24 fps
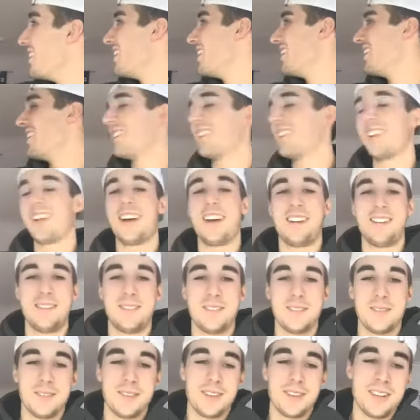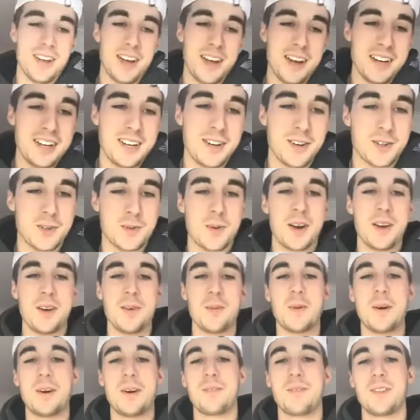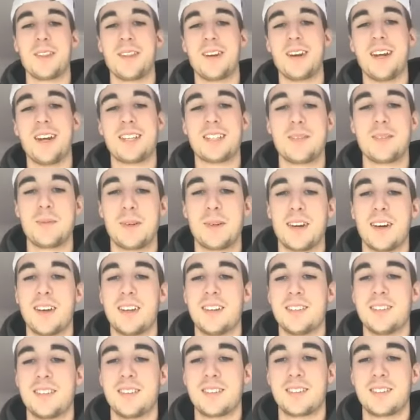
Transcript: Lot of years running, waiting for the Nets to be good, so it's